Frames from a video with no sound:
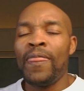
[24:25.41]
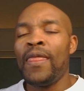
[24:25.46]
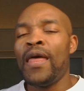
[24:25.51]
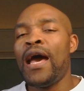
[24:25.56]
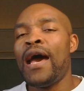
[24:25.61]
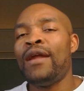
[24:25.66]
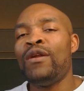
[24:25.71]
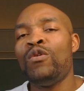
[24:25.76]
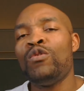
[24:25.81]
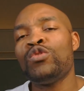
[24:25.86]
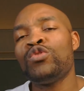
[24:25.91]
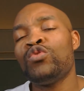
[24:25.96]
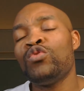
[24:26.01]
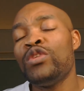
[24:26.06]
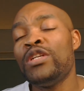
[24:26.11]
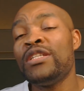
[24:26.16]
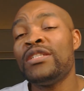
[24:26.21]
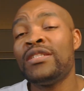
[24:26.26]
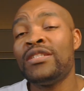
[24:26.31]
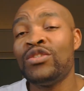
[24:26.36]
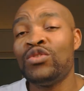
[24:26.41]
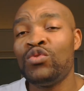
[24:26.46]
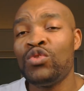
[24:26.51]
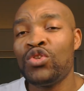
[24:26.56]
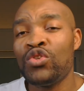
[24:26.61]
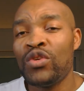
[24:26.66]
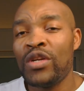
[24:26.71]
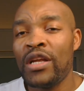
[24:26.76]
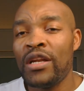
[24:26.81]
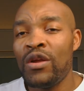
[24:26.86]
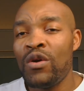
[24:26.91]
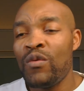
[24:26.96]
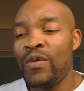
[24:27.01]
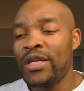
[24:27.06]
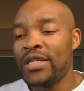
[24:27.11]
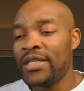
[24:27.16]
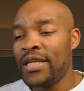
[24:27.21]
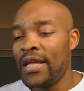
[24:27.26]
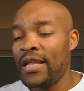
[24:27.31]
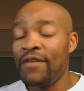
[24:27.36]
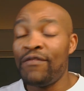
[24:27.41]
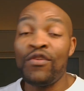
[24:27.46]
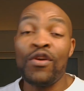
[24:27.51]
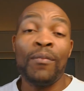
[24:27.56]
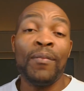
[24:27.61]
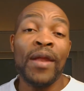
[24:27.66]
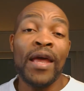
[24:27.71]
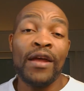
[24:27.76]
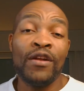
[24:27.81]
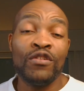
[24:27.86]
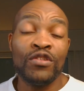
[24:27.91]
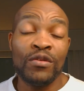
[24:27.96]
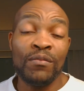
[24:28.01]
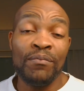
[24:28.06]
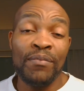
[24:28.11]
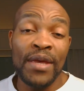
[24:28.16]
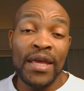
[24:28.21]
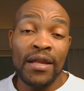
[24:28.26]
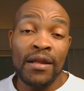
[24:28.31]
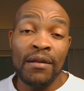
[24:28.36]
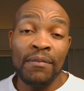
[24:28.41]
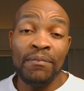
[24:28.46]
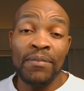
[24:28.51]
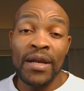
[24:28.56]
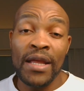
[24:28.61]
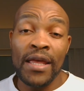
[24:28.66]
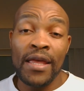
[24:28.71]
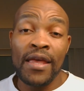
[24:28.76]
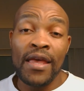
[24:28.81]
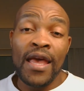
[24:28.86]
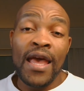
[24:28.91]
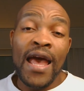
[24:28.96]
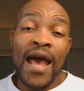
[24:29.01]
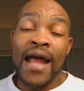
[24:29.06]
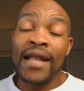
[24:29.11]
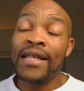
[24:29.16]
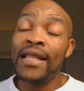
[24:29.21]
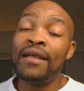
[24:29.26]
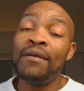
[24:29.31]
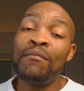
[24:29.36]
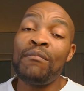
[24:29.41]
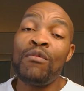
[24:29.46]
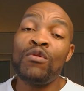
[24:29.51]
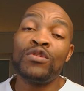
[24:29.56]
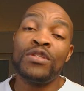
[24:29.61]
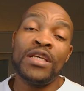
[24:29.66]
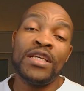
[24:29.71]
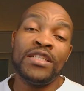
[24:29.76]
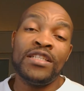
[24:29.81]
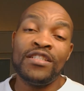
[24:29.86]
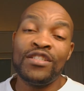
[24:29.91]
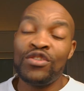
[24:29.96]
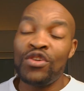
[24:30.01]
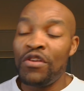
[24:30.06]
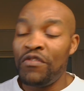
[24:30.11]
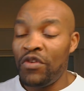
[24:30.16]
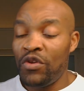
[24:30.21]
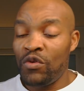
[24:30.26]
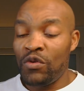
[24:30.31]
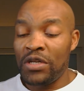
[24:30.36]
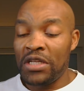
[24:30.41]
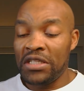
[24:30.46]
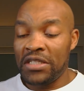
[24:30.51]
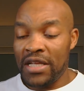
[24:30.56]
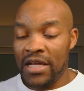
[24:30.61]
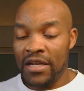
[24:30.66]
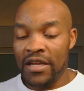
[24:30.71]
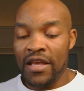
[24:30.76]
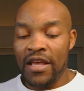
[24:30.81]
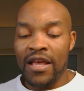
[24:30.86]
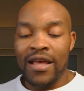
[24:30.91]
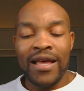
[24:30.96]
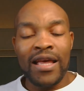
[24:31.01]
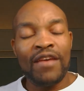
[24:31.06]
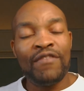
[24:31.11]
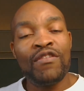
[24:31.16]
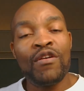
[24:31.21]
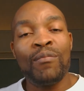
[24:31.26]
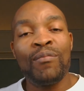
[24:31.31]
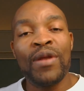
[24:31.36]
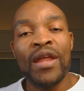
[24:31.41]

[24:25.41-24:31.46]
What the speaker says: and also this situation that they always say, if your player doesn't play, I think most agents don't even know this, that if you